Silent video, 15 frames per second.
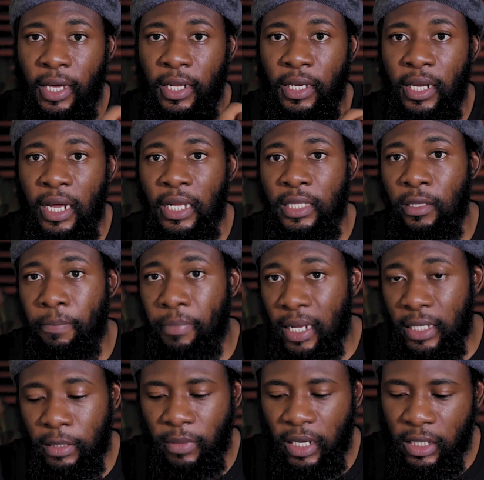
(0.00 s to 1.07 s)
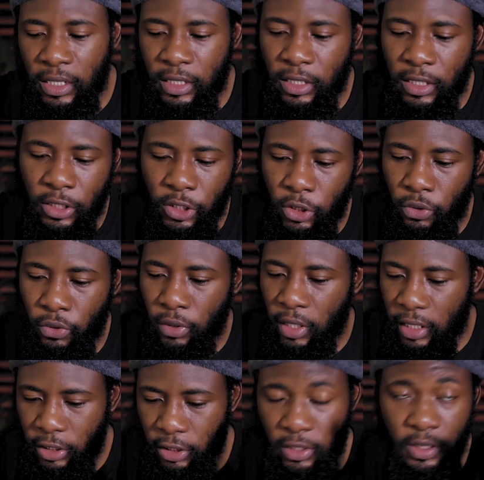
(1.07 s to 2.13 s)
in that department. So
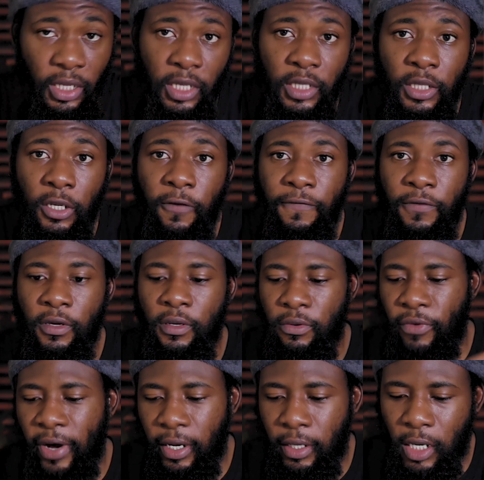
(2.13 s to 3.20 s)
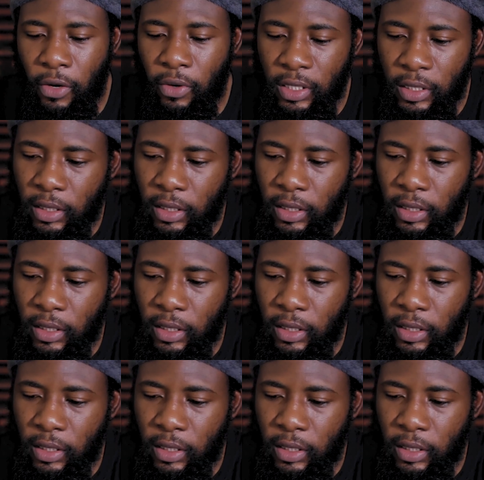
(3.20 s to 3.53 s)
let's just take a selfie right now and